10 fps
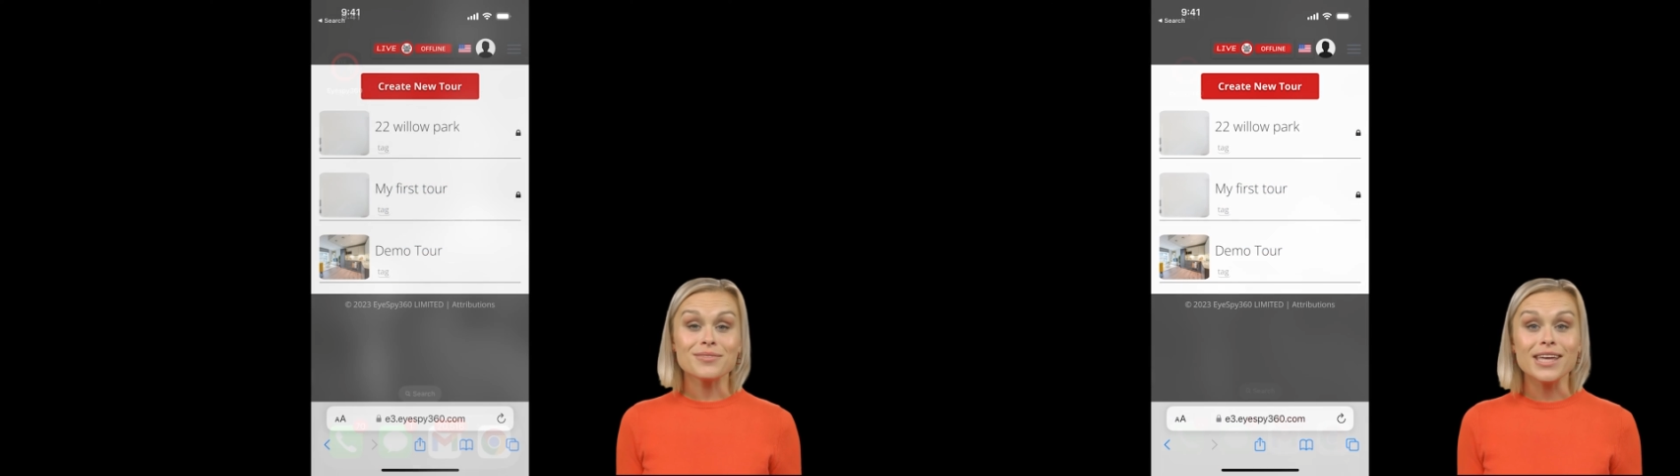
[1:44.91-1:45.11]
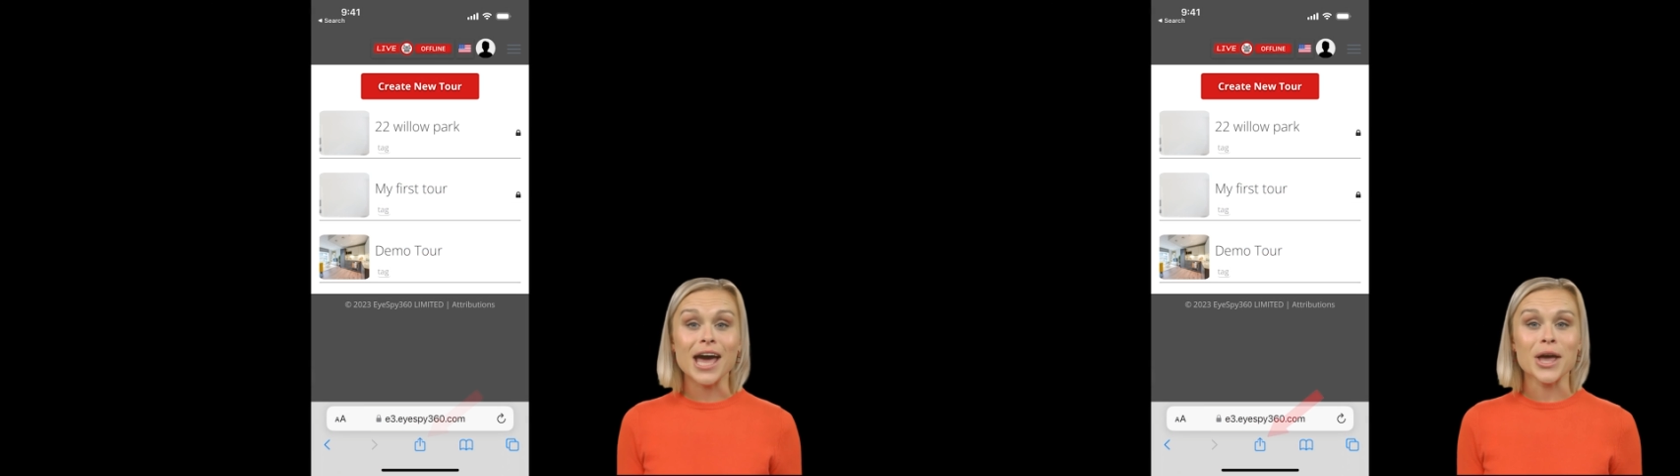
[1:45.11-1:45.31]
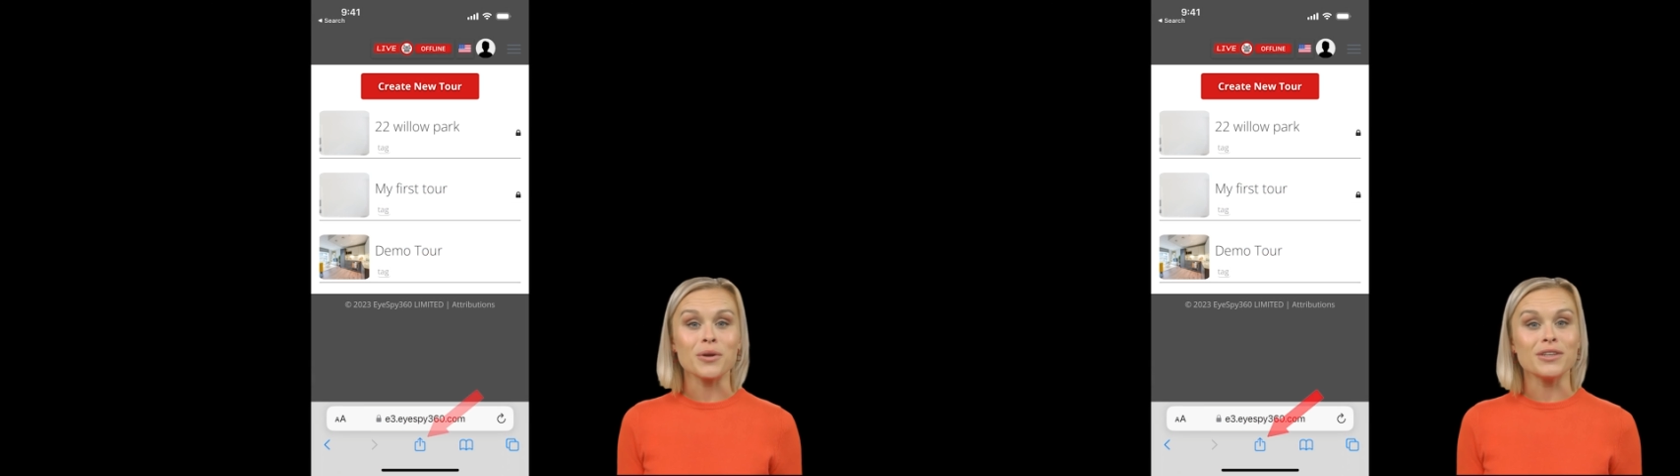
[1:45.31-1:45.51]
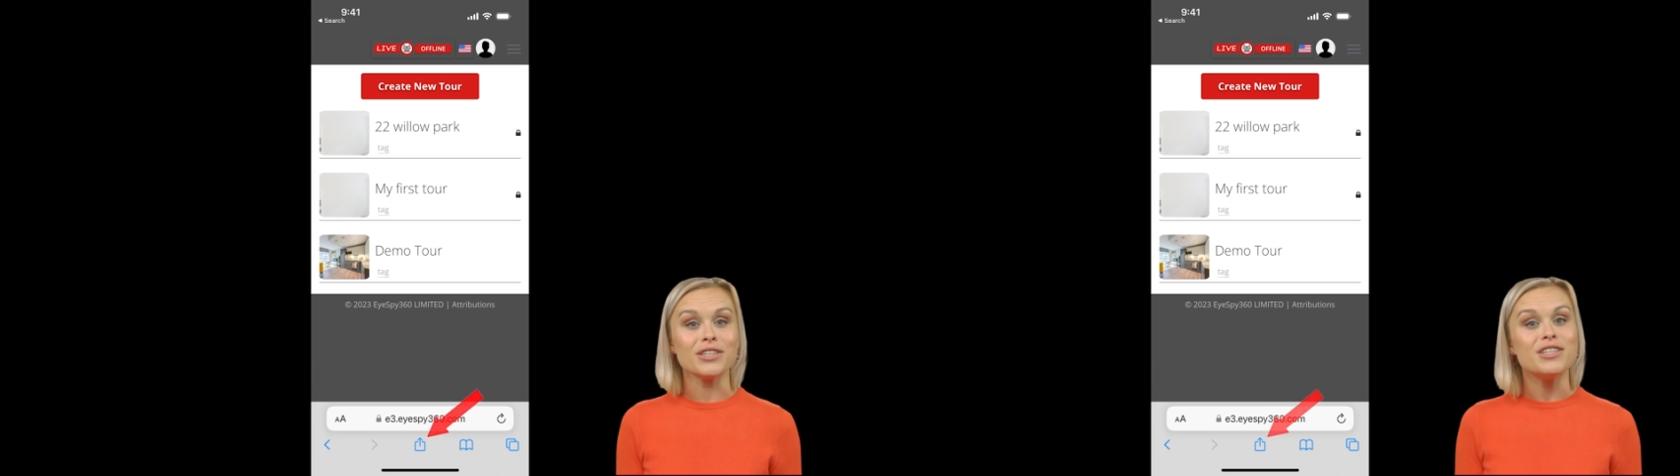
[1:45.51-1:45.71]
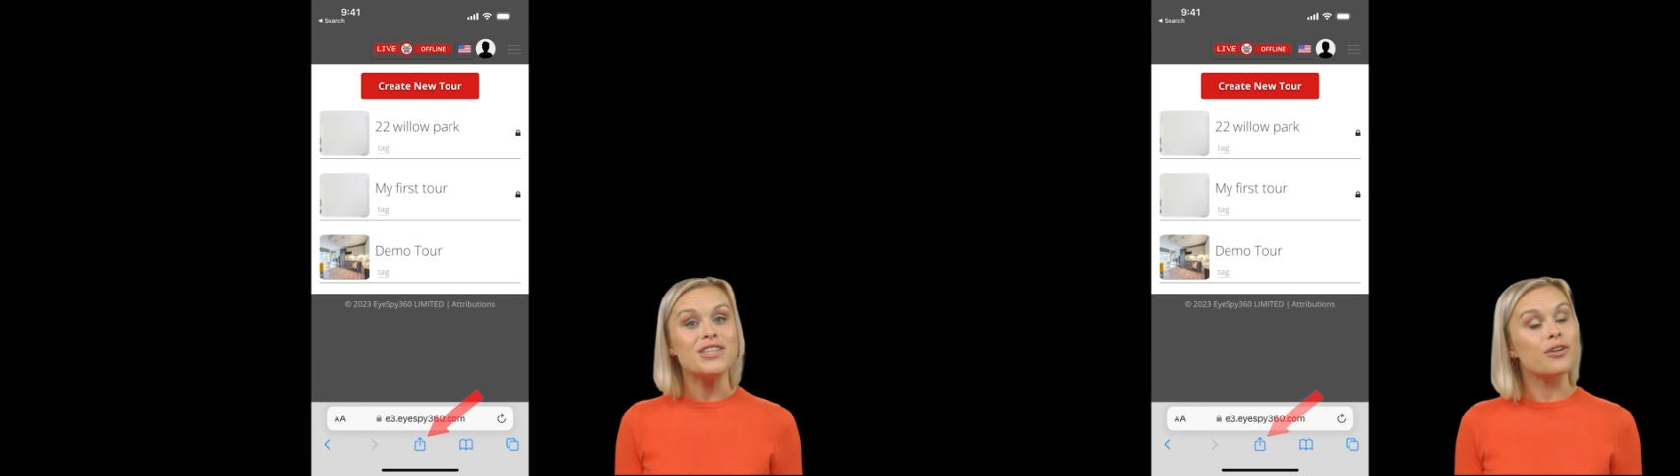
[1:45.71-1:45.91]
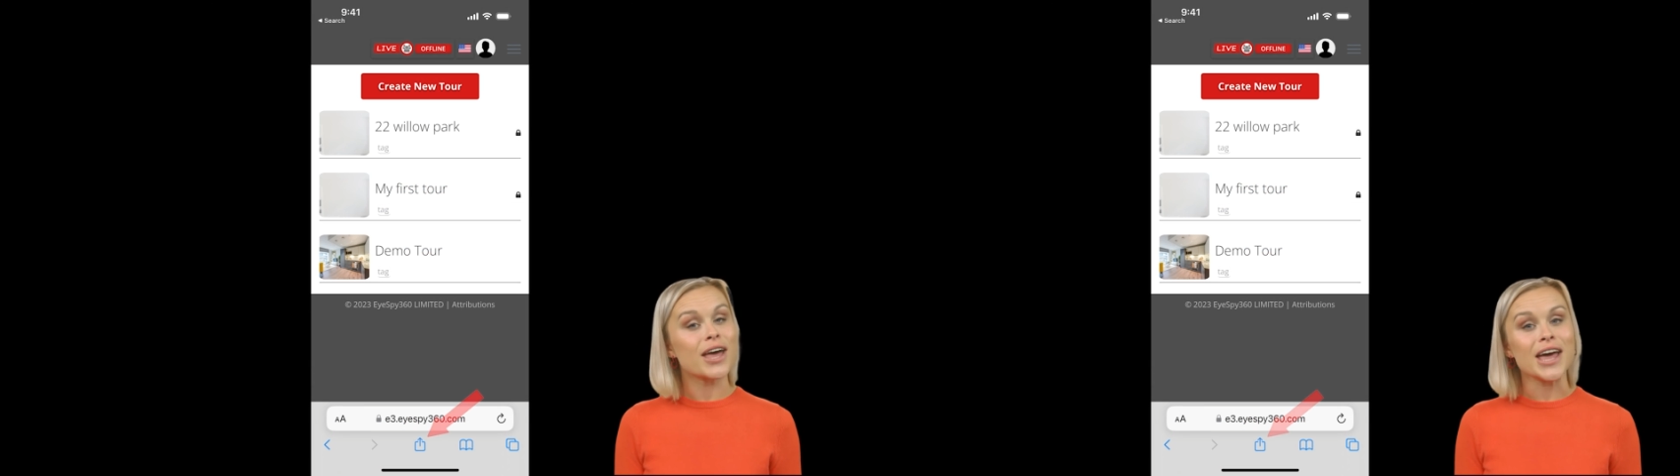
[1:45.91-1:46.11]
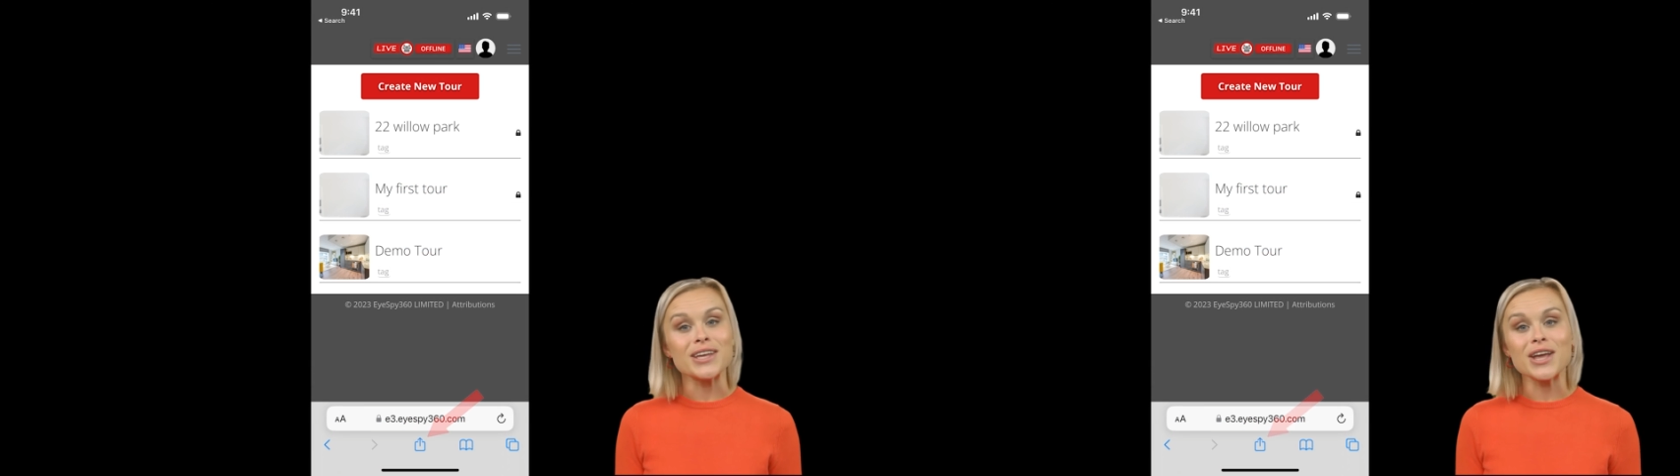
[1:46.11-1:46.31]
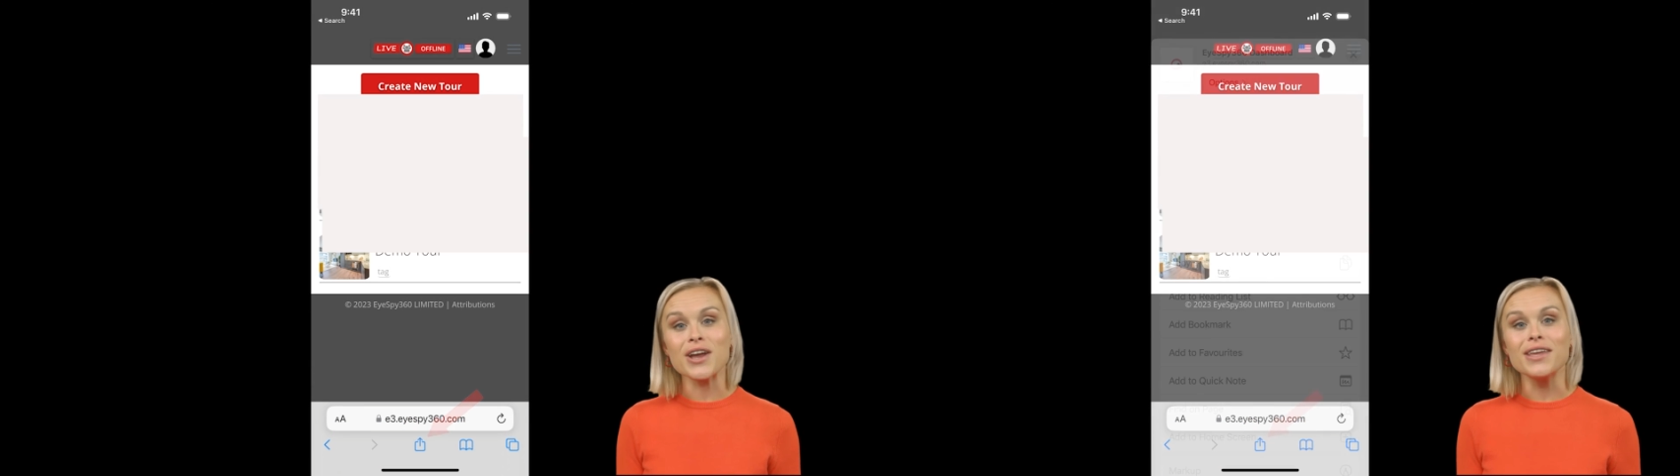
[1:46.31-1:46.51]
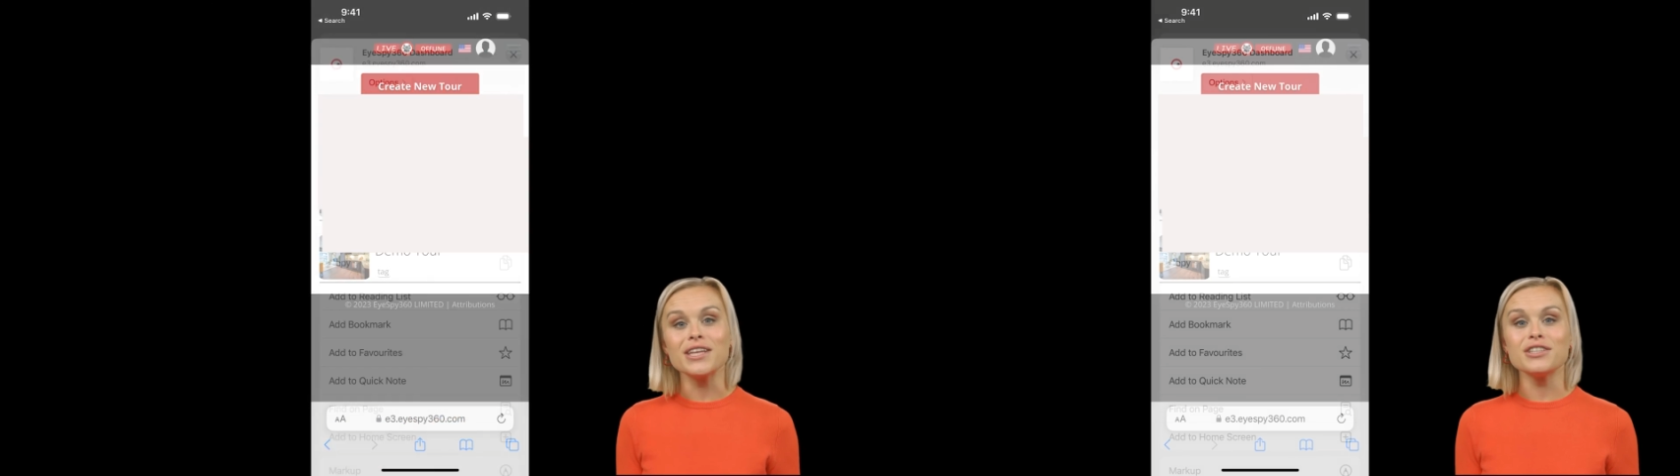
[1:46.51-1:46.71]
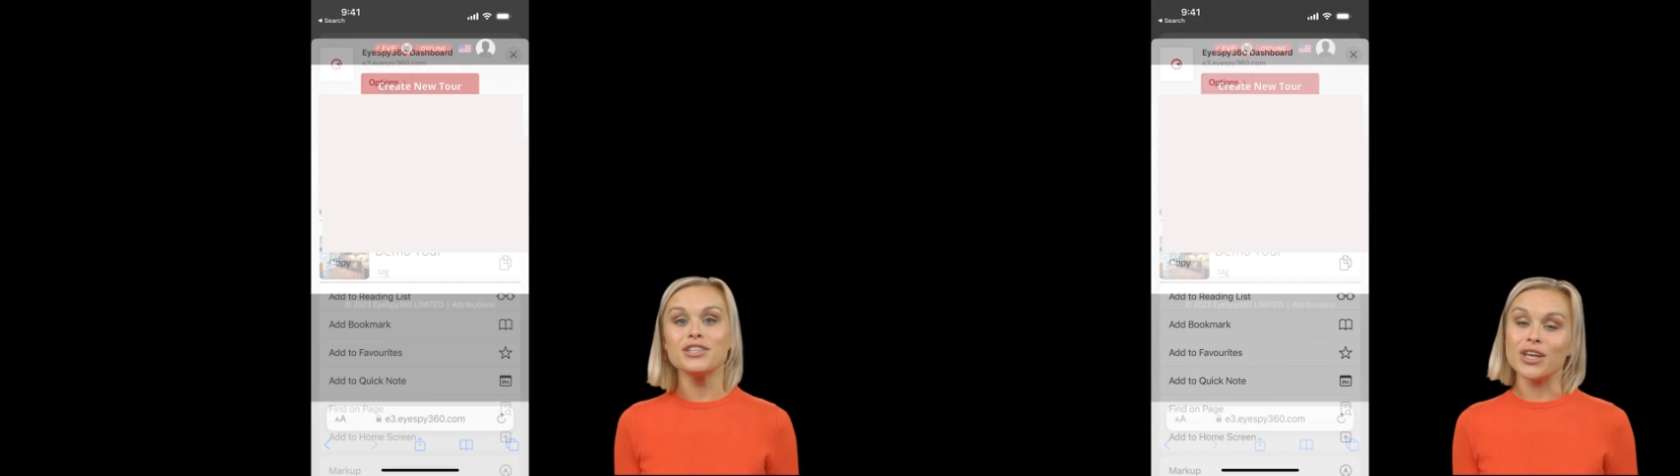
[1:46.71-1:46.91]
Tap on the share icon
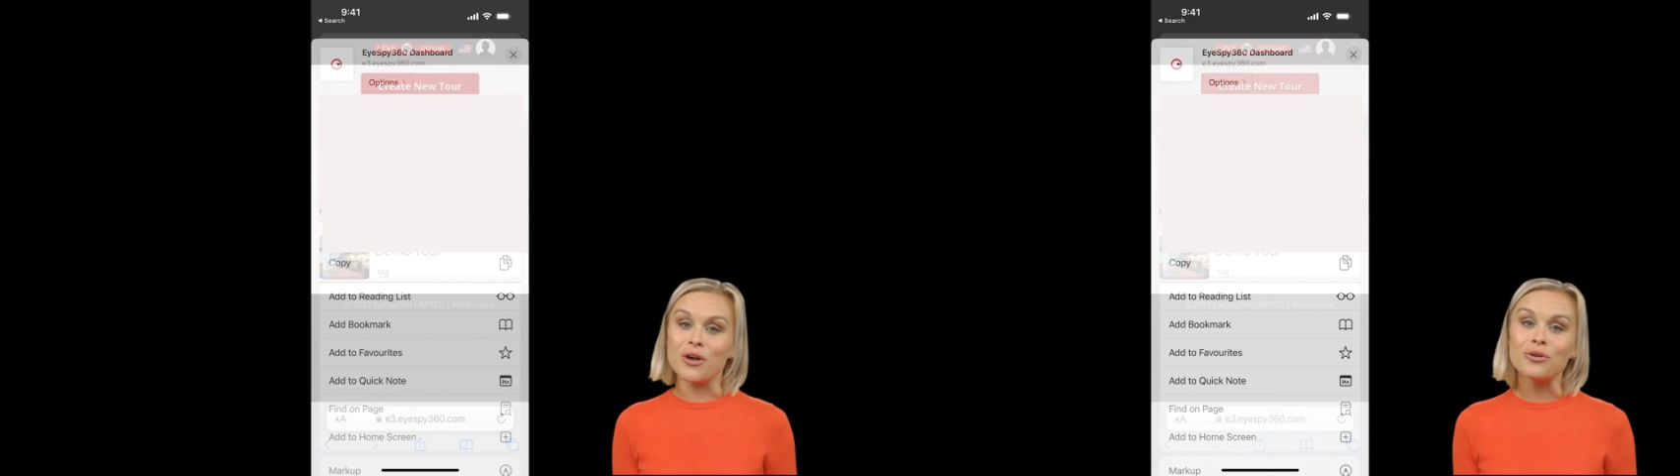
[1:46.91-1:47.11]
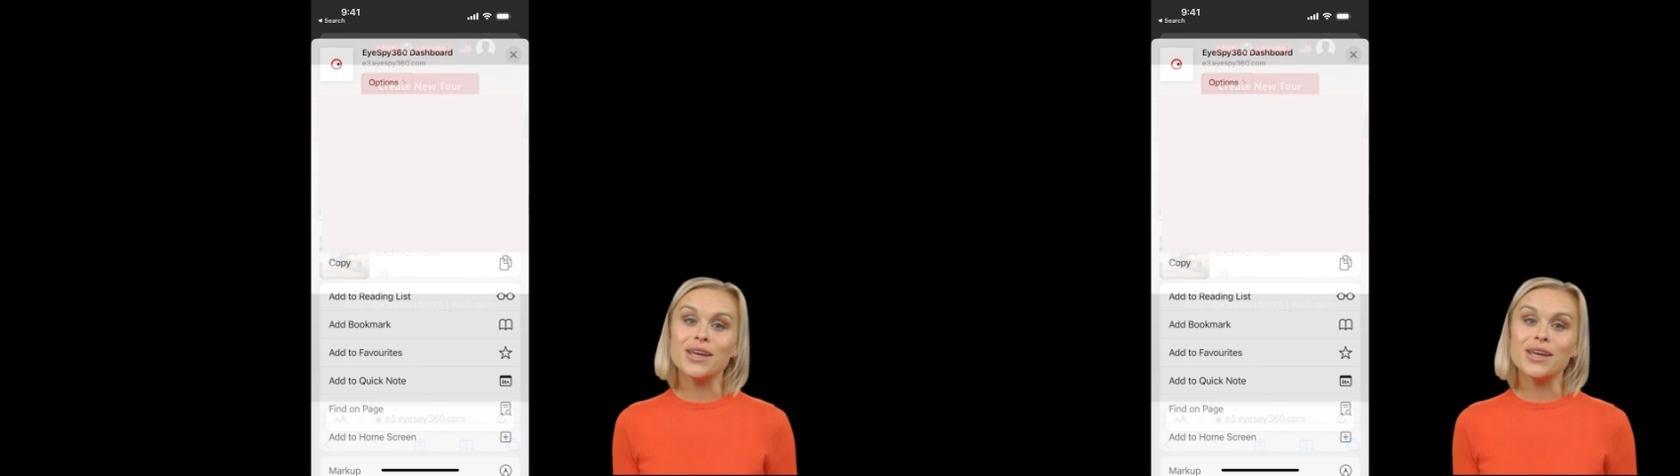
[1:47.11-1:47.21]
as shown